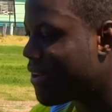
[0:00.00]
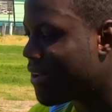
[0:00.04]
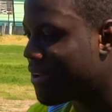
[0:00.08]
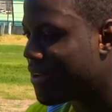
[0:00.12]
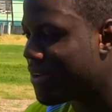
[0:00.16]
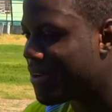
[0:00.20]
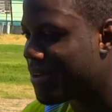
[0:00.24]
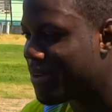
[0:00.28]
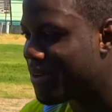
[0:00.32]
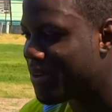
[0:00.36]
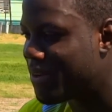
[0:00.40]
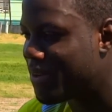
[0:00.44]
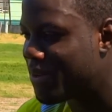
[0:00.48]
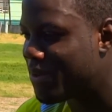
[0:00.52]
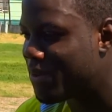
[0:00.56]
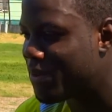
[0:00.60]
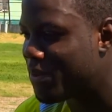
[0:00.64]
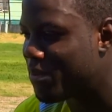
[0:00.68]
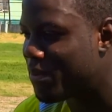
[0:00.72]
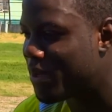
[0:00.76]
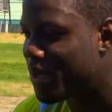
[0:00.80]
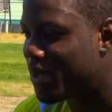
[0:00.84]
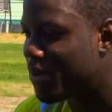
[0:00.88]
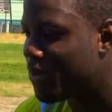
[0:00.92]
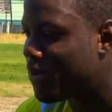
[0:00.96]
and
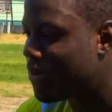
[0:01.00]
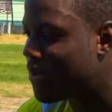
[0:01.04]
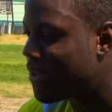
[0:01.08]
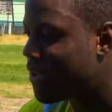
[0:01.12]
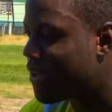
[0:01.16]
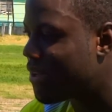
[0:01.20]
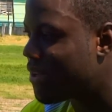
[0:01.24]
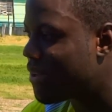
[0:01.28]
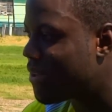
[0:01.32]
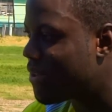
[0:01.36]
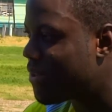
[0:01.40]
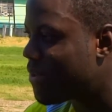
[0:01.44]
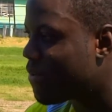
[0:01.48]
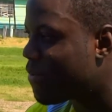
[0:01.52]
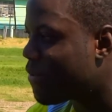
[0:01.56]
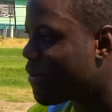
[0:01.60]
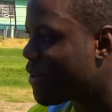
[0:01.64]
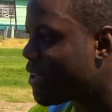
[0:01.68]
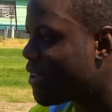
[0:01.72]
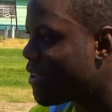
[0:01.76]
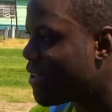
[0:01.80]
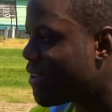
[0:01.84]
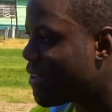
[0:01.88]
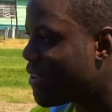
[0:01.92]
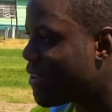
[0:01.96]
to be closer to
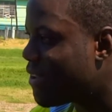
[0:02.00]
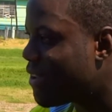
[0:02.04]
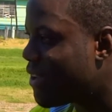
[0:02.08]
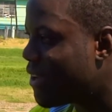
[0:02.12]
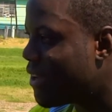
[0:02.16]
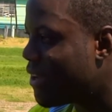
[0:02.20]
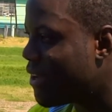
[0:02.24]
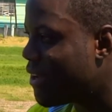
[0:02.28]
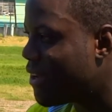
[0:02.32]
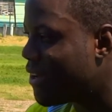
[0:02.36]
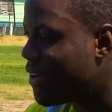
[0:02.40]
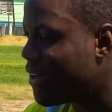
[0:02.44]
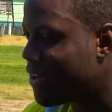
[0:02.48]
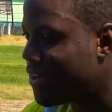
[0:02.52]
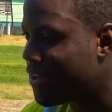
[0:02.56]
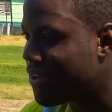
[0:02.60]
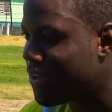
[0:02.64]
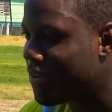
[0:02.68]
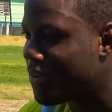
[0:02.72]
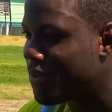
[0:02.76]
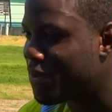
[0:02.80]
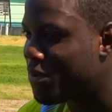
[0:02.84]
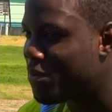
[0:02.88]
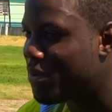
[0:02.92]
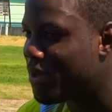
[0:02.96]
friends,
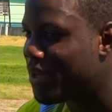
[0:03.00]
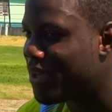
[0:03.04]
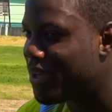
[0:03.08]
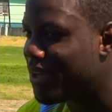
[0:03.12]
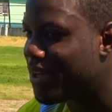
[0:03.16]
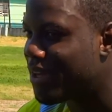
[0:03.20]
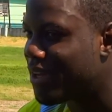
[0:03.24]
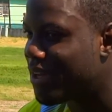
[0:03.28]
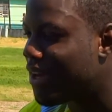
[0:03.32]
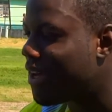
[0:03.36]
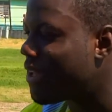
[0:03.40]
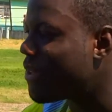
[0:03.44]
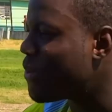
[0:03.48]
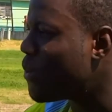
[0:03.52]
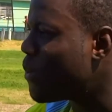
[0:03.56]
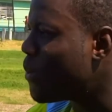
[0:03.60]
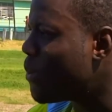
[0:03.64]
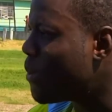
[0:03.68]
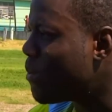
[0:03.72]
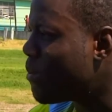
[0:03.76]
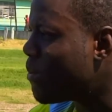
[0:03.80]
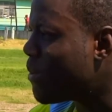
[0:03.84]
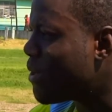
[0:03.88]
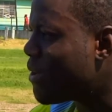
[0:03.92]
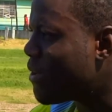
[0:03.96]
just to be at
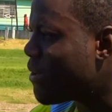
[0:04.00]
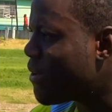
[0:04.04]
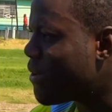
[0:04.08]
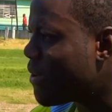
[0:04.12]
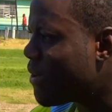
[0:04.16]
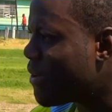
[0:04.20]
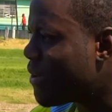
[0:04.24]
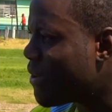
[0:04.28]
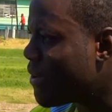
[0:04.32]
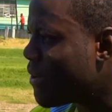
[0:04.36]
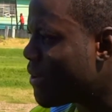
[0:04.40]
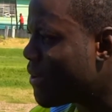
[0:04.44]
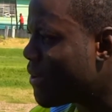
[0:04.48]
home, you know.